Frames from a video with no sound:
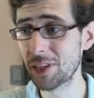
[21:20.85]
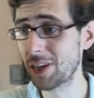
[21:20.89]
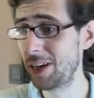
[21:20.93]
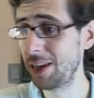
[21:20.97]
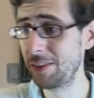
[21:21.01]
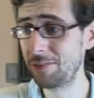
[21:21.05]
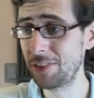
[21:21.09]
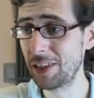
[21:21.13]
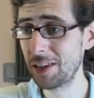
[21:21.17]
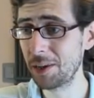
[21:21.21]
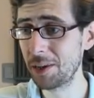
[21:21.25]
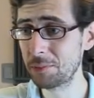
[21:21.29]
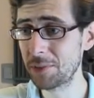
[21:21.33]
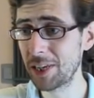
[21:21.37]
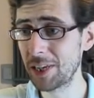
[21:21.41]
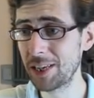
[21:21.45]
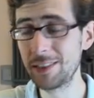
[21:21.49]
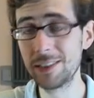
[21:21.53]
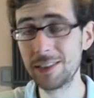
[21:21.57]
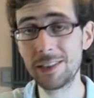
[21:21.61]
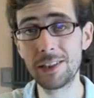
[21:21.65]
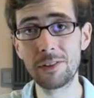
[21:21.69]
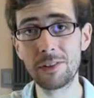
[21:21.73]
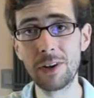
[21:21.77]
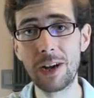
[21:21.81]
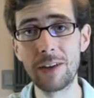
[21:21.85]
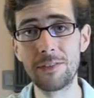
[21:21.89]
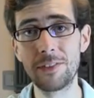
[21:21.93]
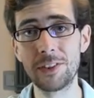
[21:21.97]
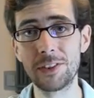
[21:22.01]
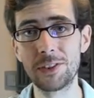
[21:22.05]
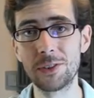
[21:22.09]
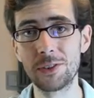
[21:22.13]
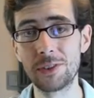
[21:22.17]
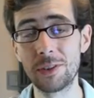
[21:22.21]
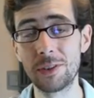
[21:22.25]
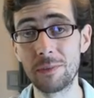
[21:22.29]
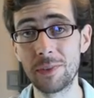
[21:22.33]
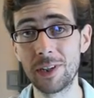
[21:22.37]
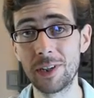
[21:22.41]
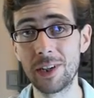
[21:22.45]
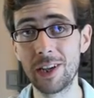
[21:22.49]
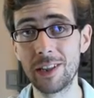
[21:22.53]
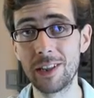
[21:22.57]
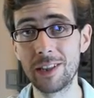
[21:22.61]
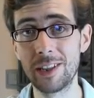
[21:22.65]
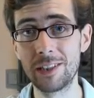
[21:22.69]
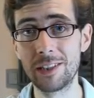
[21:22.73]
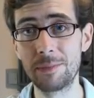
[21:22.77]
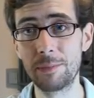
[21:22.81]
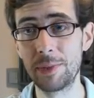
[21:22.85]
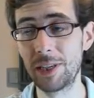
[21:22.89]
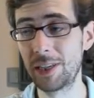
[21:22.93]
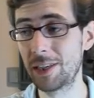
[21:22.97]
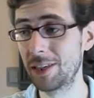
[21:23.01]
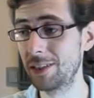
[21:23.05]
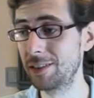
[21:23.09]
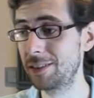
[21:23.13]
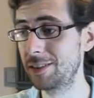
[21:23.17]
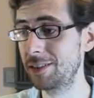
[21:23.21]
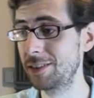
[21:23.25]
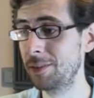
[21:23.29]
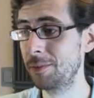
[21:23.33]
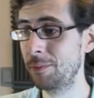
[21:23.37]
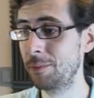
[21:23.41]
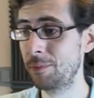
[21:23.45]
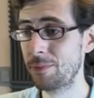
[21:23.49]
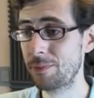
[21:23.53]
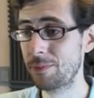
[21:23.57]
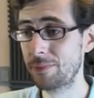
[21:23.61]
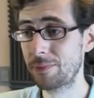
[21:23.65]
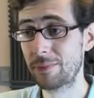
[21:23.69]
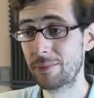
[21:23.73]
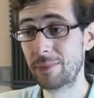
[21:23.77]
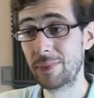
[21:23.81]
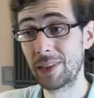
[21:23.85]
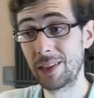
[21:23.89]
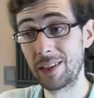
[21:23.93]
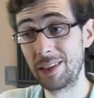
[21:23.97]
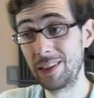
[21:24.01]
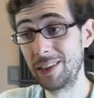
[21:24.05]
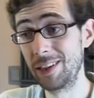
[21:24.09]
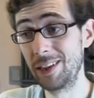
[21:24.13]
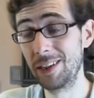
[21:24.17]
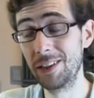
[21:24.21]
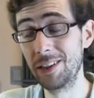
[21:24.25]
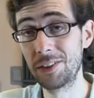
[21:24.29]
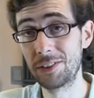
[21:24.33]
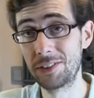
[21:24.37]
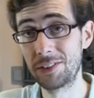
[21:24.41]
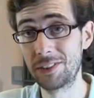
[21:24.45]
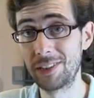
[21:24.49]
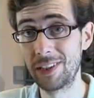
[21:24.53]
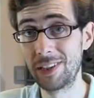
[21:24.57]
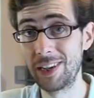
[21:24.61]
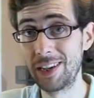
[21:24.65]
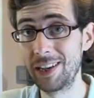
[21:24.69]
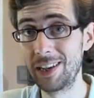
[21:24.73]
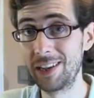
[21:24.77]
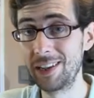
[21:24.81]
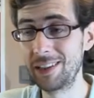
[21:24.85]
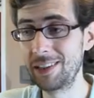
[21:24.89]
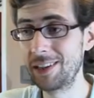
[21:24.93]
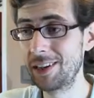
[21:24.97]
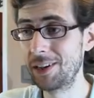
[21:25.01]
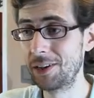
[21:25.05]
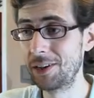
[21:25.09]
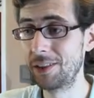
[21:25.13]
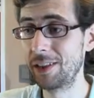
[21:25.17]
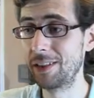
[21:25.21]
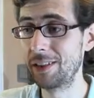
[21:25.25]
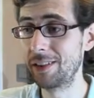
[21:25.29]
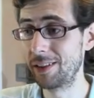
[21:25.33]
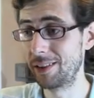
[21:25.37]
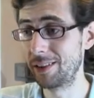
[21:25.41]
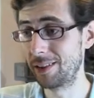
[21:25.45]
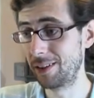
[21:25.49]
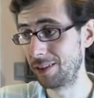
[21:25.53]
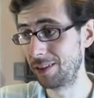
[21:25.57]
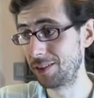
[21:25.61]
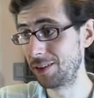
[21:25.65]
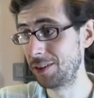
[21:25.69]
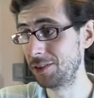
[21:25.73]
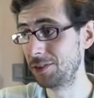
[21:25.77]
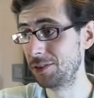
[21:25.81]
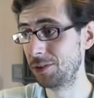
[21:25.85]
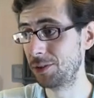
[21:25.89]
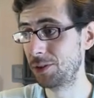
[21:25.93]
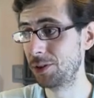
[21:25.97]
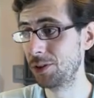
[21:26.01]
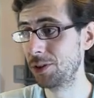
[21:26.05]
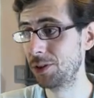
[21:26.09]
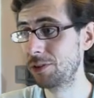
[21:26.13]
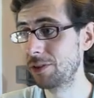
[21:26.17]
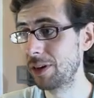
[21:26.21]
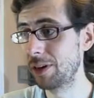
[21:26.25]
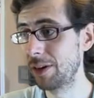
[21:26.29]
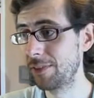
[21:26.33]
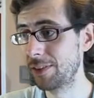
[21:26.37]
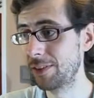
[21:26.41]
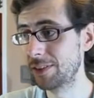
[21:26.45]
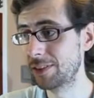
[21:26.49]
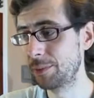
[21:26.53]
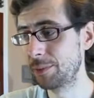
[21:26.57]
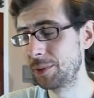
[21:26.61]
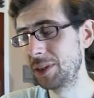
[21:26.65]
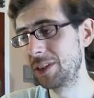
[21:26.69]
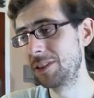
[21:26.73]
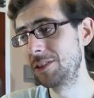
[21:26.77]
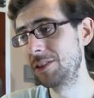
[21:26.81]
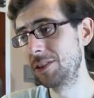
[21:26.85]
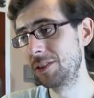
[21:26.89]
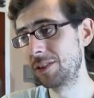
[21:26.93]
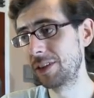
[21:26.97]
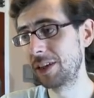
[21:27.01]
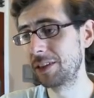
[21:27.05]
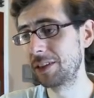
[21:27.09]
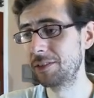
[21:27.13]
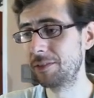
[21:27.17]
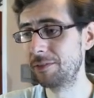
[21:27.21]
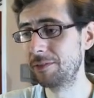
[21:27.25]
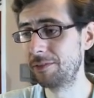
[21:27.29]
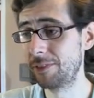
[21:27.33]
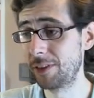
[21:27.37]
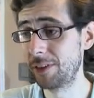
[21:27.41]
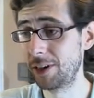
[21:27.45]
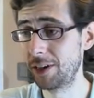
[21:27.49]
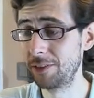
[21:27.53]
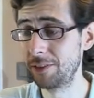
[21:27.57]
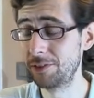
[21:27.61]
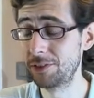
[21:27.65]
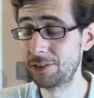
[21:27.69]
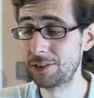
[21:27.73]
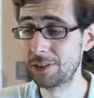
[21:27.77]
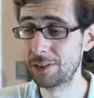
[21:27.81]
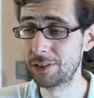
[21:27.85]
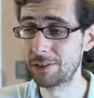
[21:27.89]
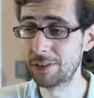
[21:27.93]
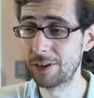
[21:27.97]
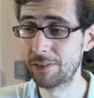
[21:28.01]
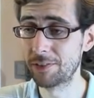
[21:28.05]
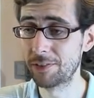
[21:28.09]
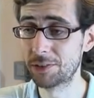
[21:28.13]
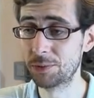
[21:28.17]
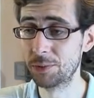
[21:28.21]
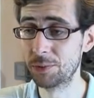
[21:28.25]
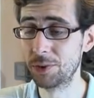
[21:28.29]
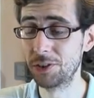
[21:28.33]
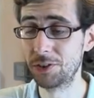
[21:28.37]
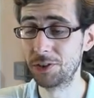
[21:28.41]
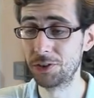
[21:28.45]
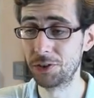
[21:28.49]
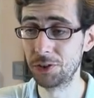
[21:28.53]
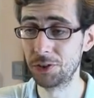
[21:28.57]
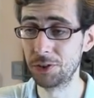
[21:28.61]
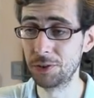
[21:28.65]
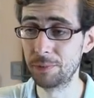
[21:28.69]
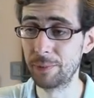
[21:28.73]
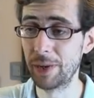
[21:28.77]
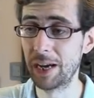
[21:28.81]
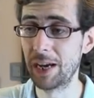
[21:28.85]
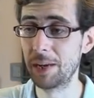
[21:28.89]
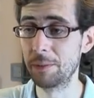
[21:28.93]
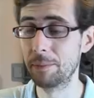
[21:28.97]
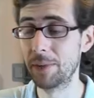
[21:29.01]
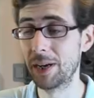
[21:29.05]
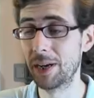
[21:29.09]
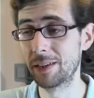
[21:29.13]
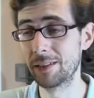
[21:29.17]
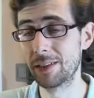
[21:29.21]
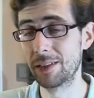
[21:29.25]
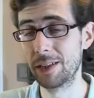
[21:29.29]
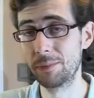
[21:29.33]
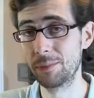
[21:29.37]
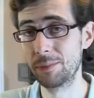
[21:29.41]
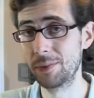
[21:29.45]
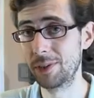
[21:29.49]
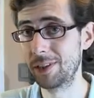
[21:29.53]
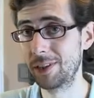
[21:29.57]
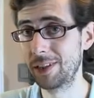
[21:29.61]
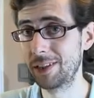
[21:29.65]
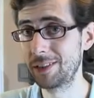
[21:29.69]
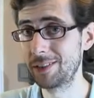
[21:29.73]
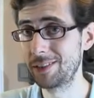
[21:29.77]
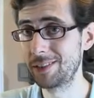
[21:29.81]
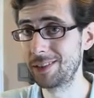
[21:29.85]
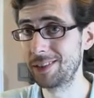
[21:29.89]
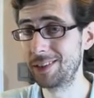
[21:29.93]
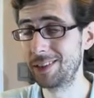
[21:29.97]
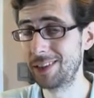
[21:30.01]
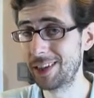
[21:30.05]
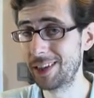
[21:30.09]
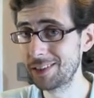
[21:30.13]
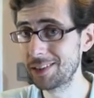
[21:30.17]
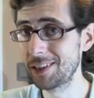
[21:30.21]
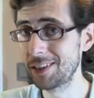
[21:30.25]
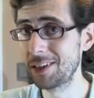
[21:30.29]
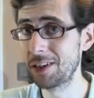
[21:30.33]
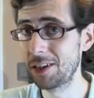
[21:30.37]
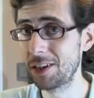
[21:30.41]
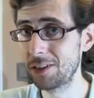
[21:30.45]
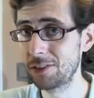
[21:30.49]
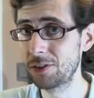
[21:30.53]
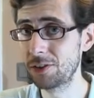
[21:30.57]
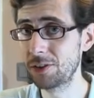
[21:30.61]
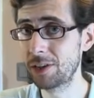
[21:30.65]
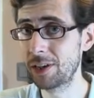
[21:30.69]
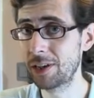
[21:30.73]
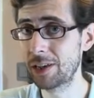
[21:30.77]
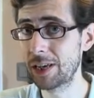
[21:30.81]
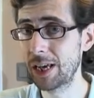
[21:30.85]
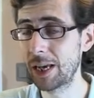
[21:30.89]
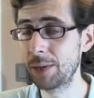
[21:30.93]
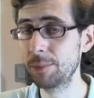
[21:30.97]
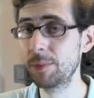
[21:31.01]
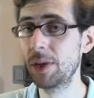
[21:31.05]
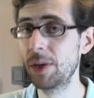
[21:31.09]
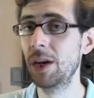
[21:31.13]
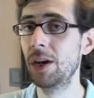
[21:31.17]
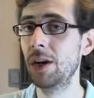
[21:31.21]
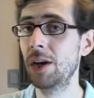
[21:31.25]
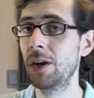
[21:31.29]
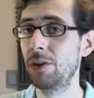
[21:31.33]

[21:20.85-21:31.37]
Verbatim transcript: Have they updated the graphics or something like this? Because it looks, it, you know, that like, like, those are good graphics. I mean, it's 2005, so graphics weren't too bad back then. But that's a, that's a nice looking game.